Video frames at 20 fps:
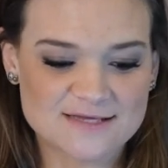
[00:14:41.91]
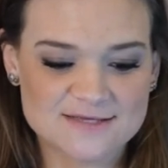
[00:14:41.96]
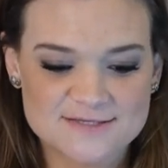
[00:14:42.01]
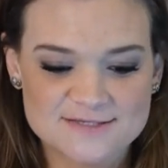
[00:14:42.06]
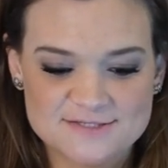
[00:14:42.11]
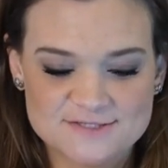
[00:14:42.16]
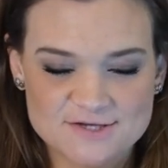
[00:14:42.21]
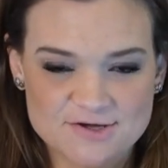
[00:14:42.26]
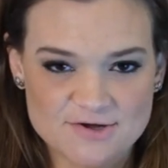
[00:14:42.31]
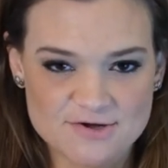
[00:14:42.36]

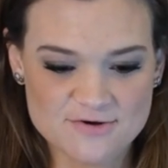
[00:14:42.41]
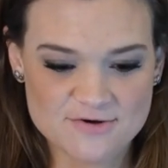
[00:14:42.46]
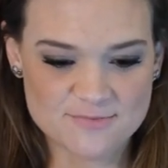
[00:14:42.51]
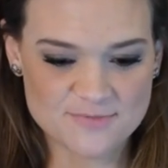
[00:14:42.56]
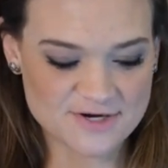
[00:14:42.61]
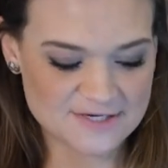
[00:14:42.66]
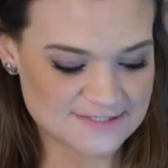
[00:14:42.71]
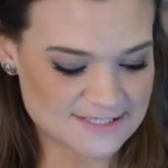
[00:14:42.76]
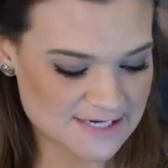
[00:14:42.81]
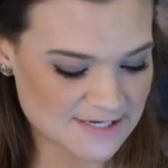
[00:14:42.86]
So I'm
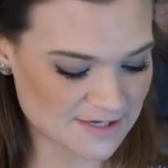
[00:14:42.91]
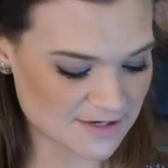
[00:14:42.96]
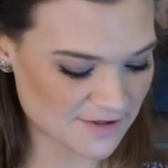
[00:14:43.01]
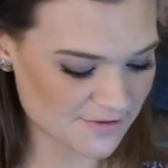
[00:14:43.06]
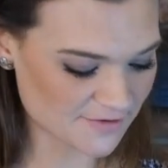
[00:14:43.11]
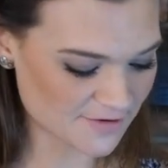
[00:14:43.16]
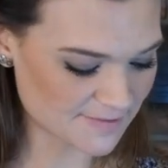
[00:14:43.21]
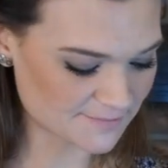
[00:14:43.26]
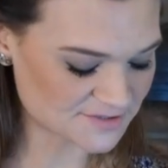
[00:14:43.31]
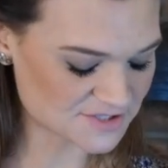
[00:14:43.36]
going to take
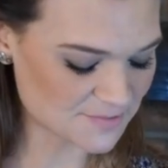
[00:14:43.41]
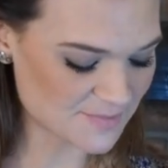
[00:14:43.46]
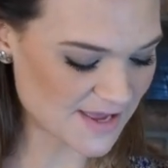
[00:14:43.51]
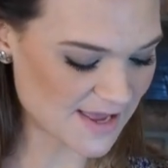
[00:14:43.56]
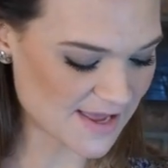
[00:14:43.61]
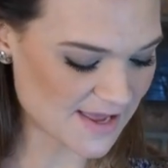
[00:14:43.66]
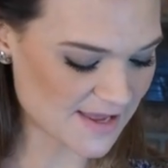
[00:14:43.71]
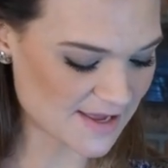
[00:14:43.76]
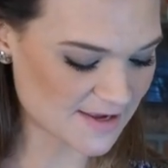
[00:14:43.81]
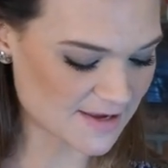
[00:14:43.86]
another empty
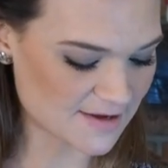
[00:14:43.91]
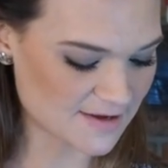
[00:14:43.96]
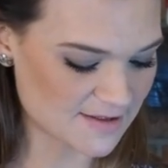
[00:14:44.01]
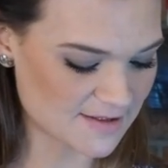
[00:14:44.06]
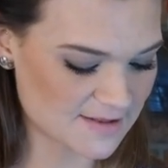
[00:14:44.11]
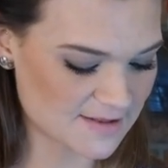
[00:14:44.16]
bag